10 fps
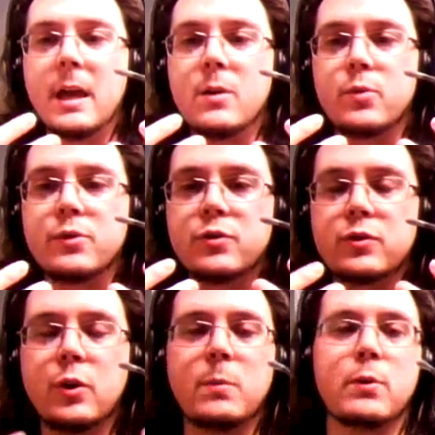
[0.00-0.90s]
It was
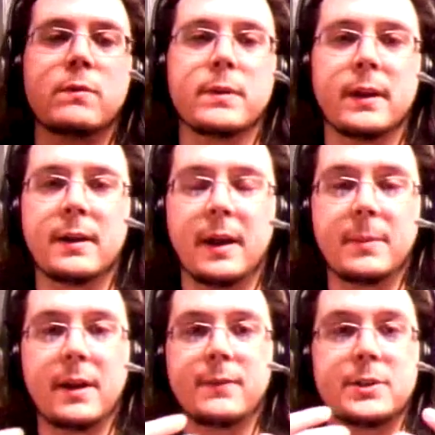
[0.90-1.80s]
so moving. I, I'm
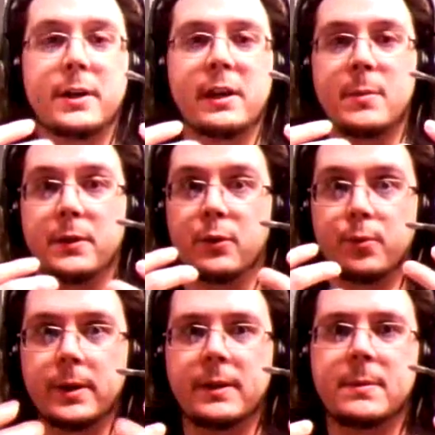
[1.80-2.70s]
not even talking about the
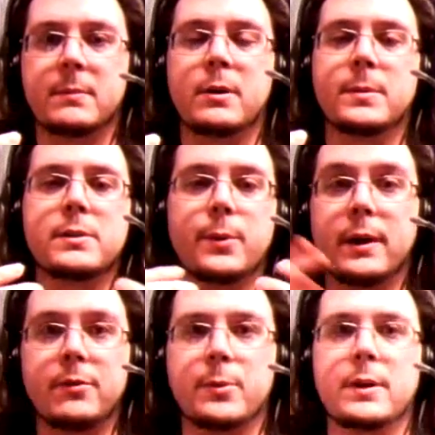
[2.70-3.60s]
really big moments, the
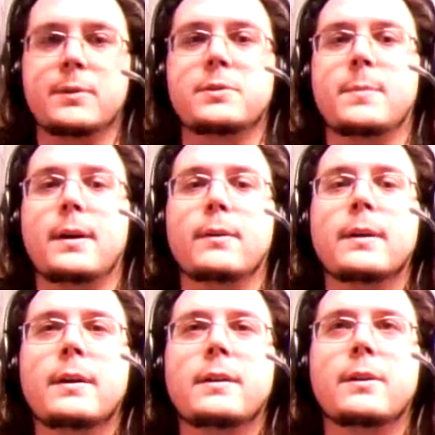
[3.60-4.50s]
one everyone knows about.
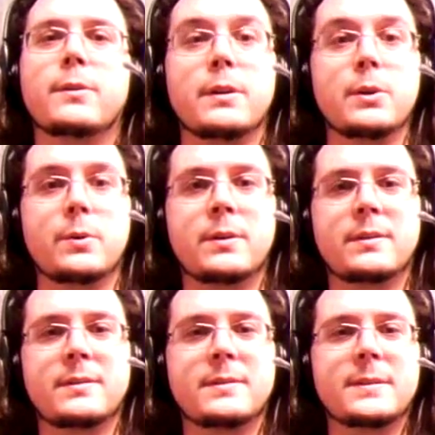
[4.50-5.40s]
You know, the nuke.
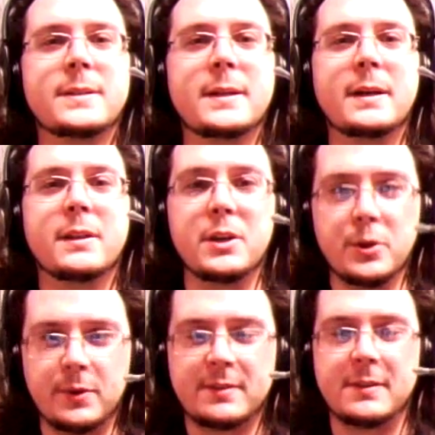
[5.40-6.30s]
The
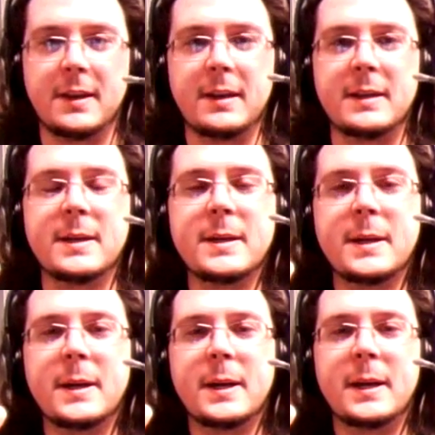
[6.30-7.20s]
nuke scene.
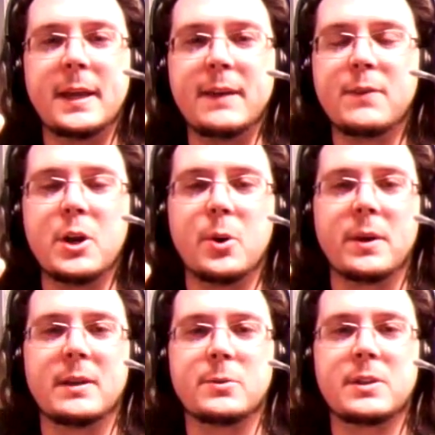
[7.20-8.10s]
Even
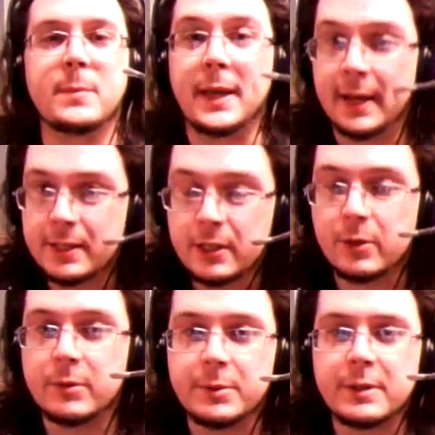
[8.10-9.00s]
knowing that was coming, and I did
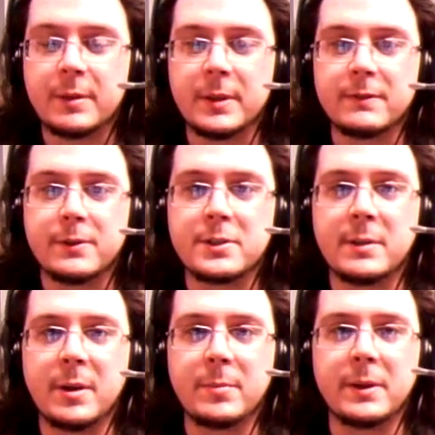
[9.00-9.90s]
know it was coming the first
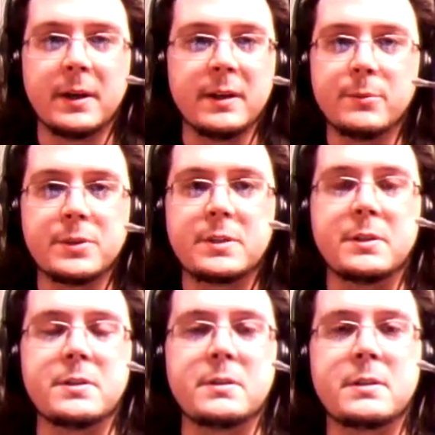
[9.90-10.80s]
time I played it, and it was
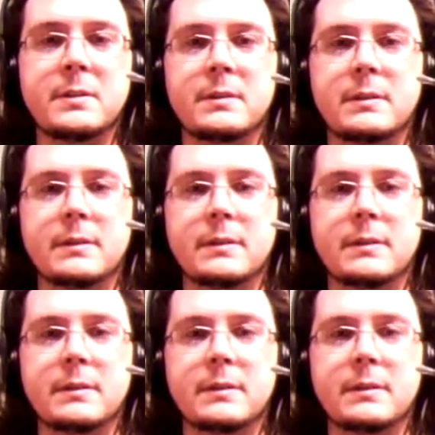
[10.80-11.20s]
still just,